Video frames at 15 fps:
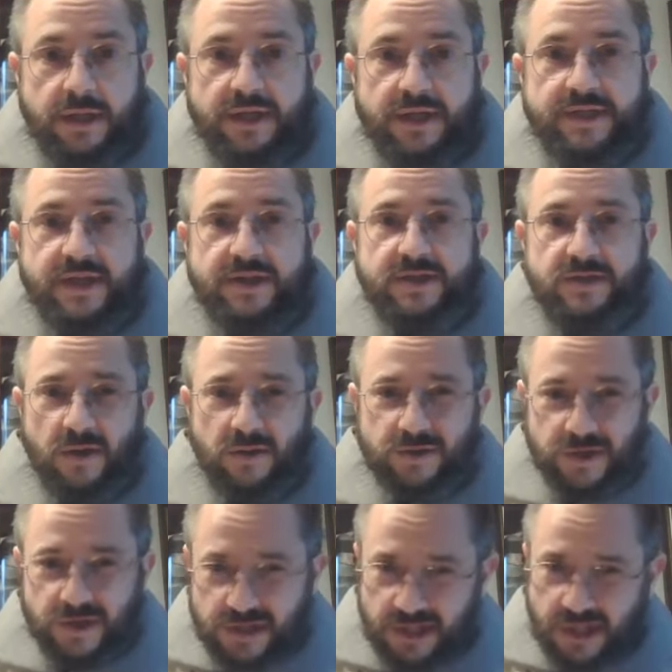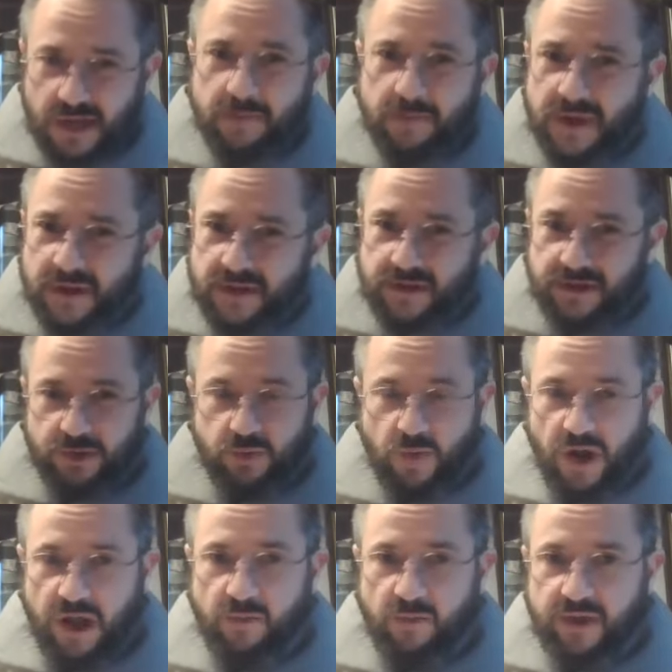He says, no, just let it be this way.